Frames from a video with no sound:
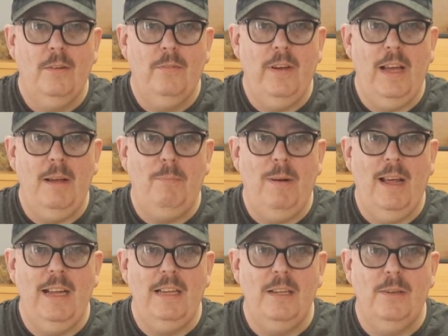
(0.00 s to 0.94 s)
Fair
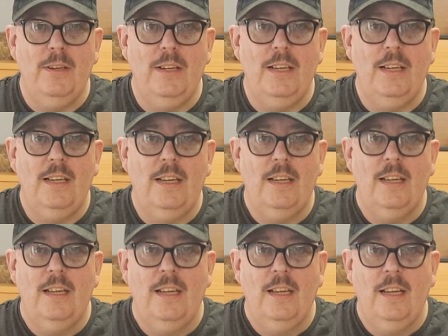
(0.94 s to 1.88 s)
play to her.
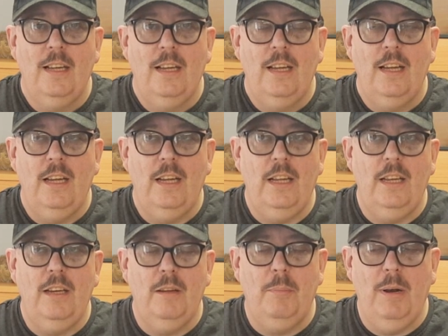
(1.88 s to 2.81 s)

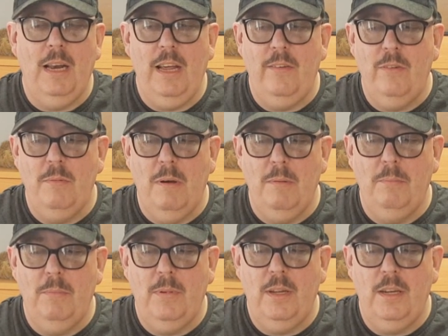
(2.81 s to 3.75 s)
And I believe Mum